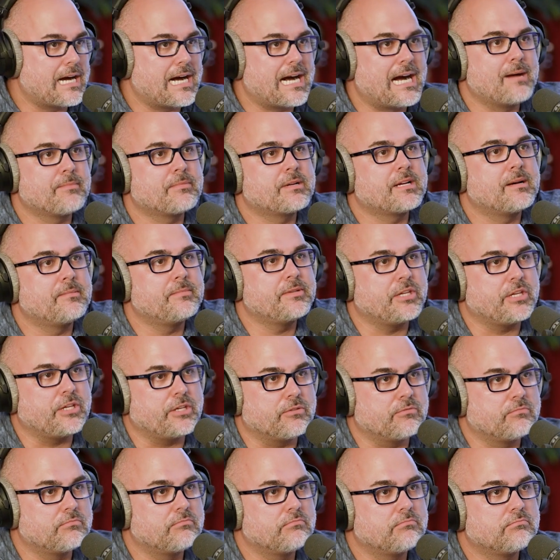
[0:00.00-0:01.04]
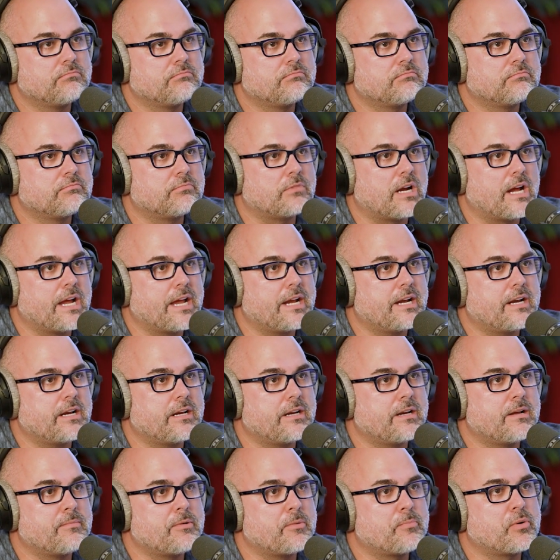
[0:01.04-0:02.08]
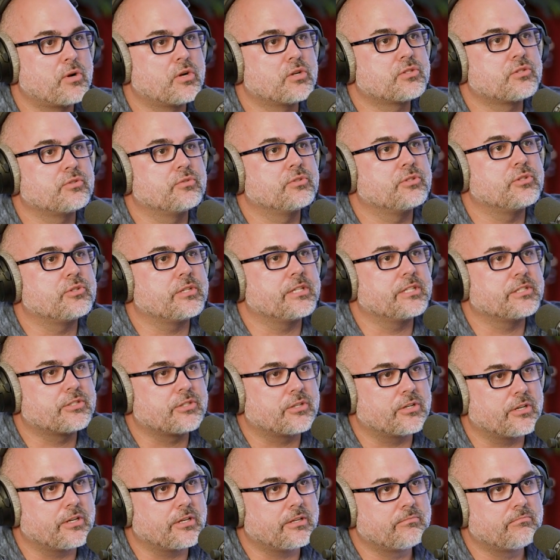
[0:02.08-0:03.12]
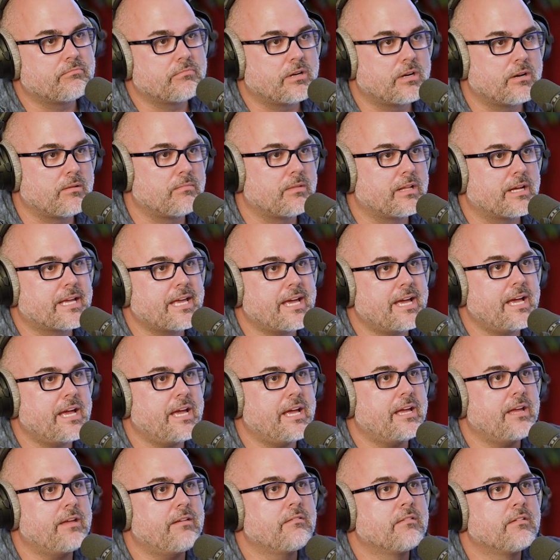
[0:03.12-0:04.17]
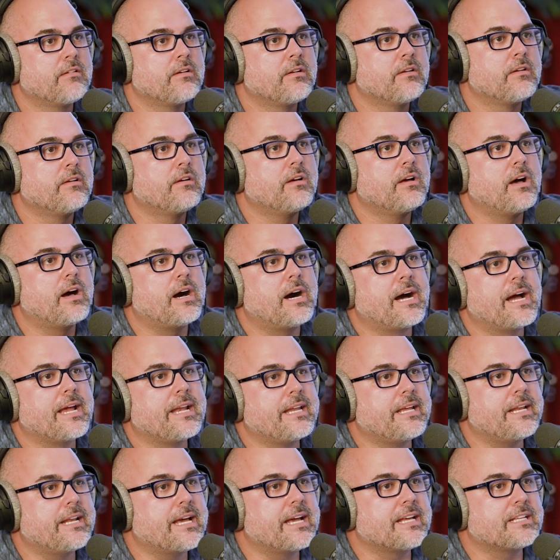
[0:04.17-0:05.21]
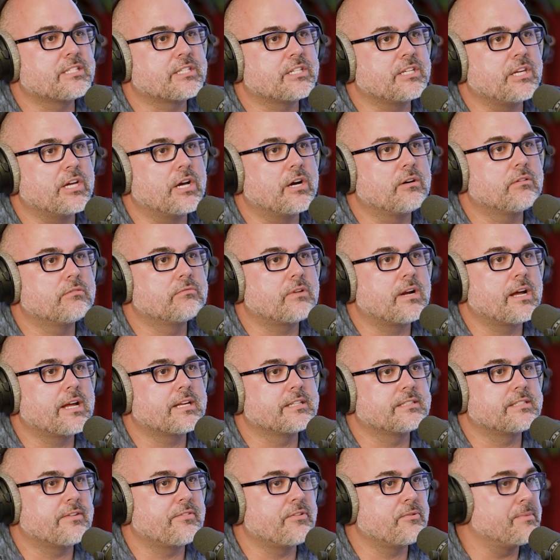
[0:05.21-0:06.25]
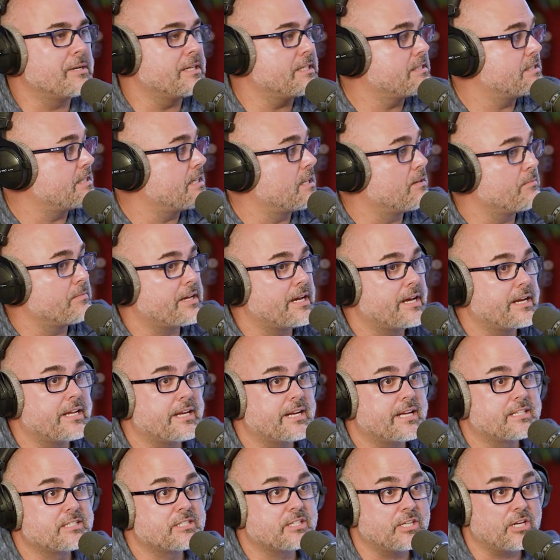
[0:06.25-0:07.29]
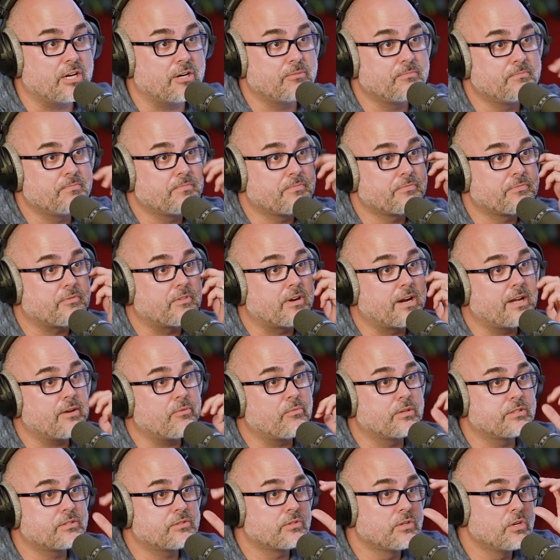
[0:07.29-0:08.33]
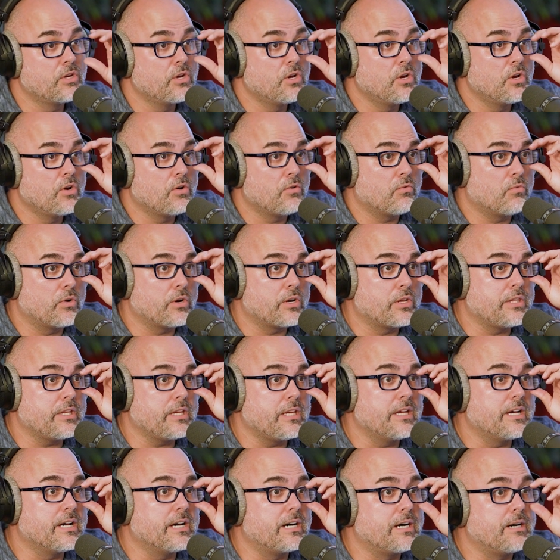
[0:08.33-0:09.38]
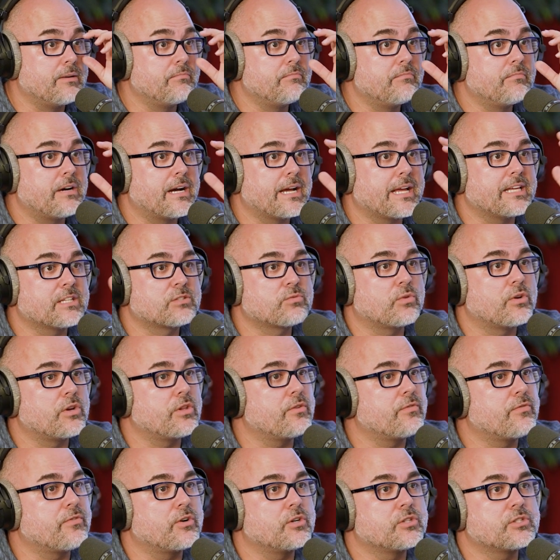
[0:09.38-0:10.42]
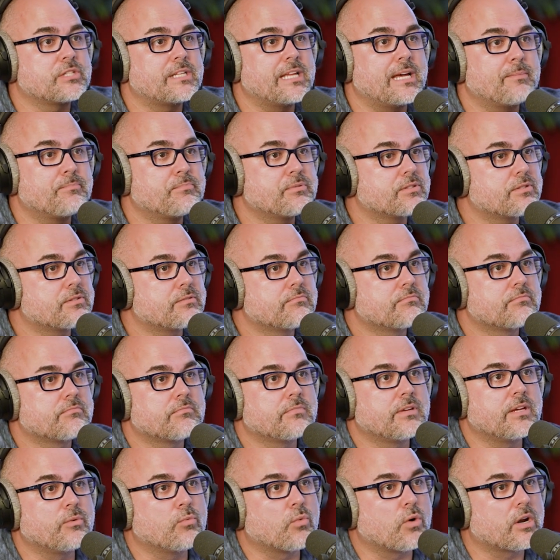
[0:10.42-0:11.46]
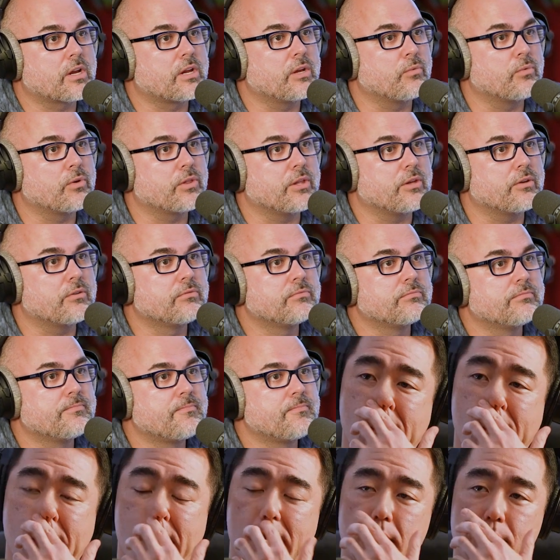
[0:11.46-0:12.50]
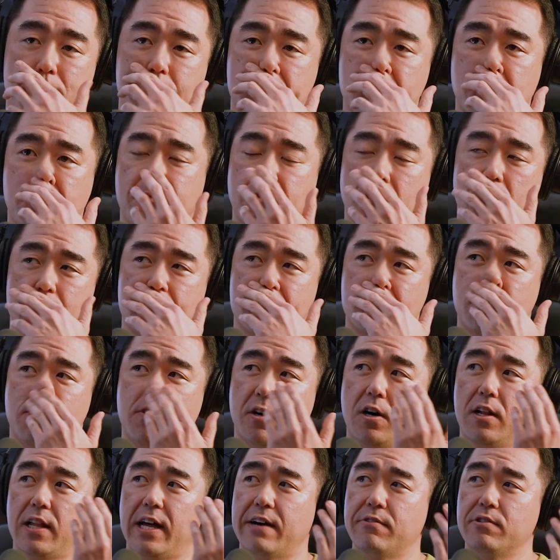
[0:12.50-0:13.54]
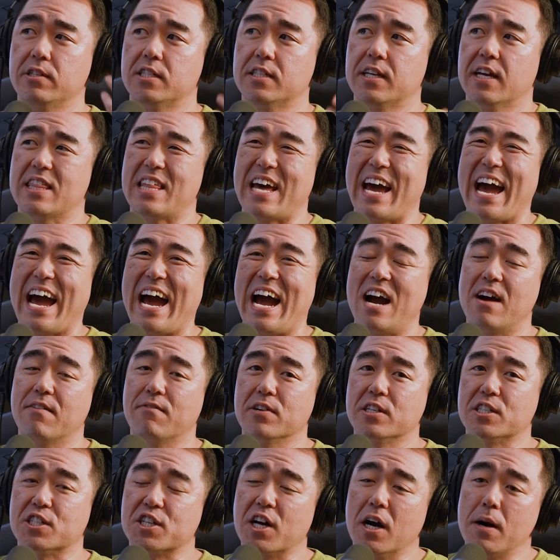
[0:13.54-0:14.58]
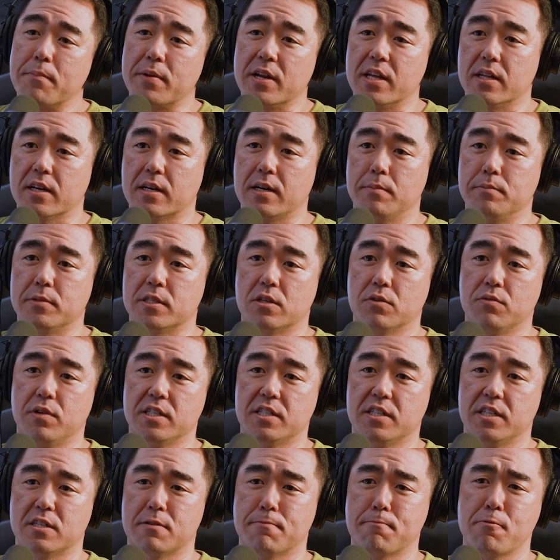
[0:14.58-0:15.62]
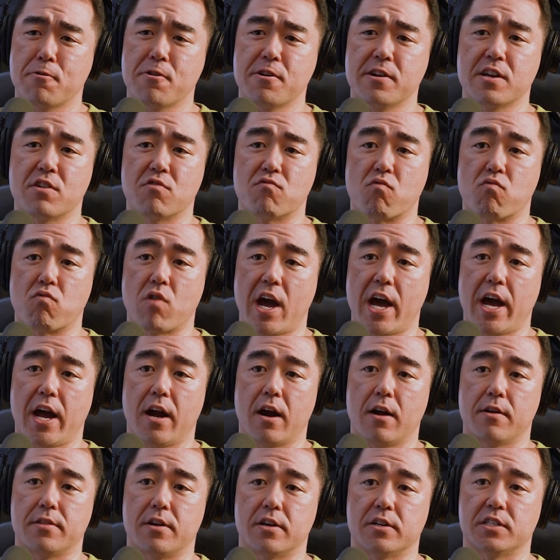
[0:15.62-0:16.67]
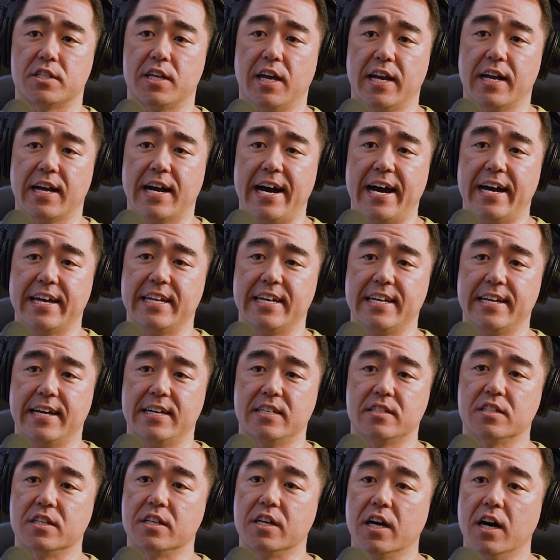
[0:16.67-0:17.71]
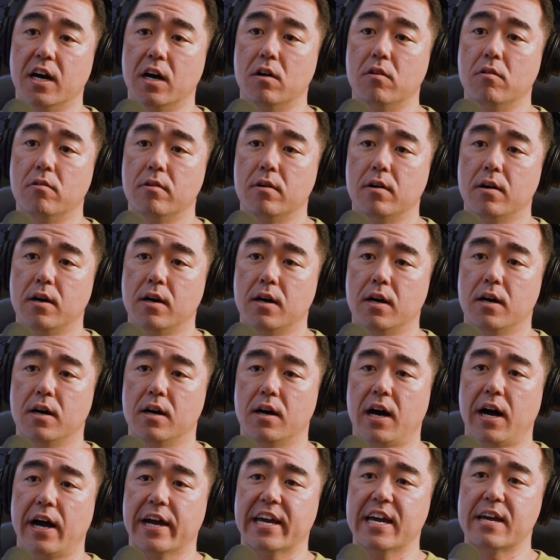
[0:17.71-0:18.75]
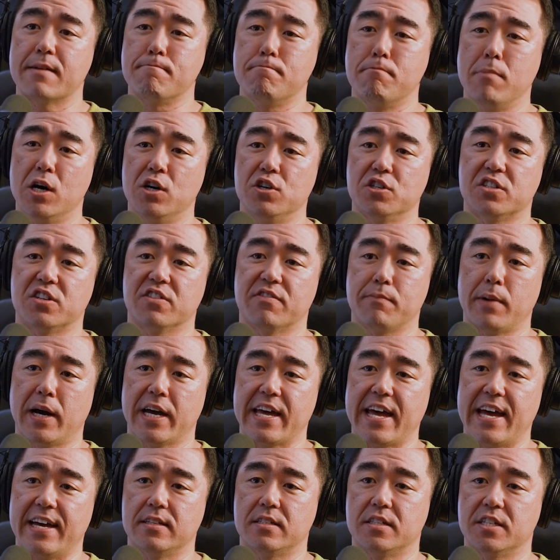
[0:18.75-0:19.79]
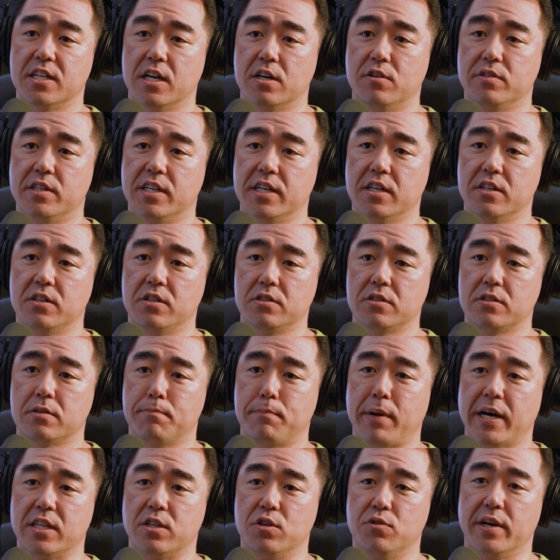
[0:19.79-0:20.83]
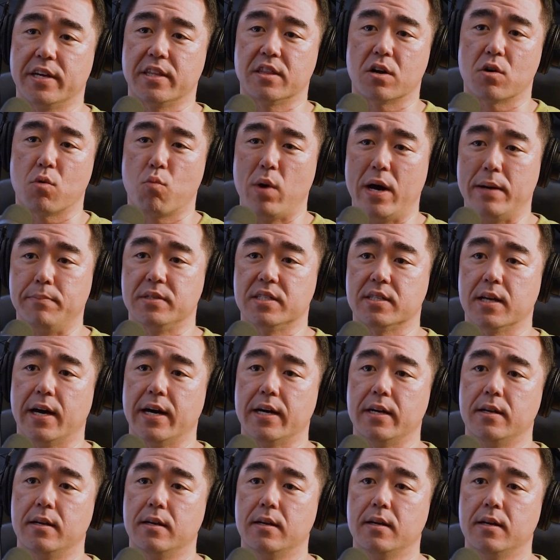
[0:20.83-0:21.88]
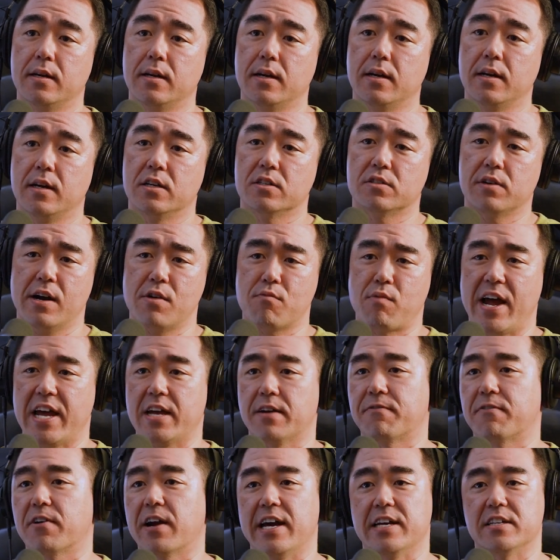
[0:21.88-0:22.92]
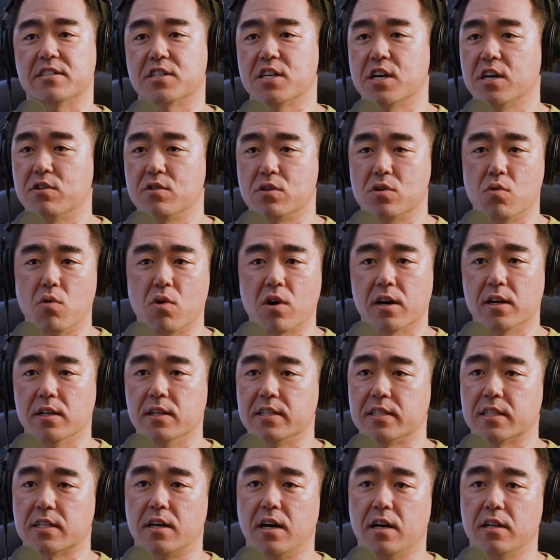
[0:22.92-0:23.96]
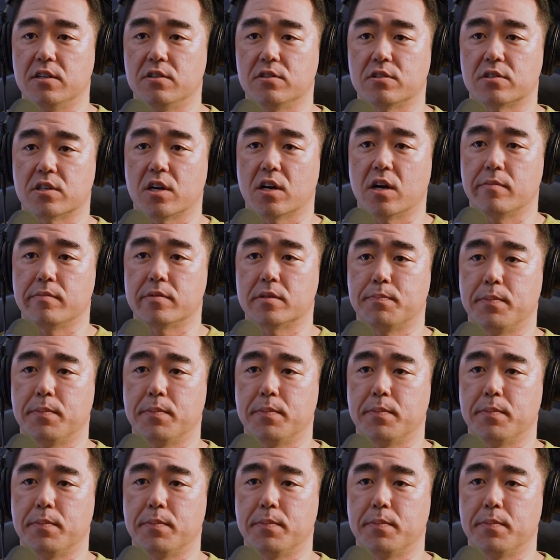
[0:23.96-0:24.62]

I'm coming to you, mm -hmm. right? And I'm a personal injury attorney. And I'm like, hey, I need SEO, right? Because everybody's telling me I need SEO, right? What's what are the um, I guess what are the first steps in yeah. working with you? Yep. So first of all, I would say the average company that comes to us, it's pretty rare they're saying I need SEO. I get most of my SEO deals by doing their website. So I rank for SEO New Orleans and all those terms,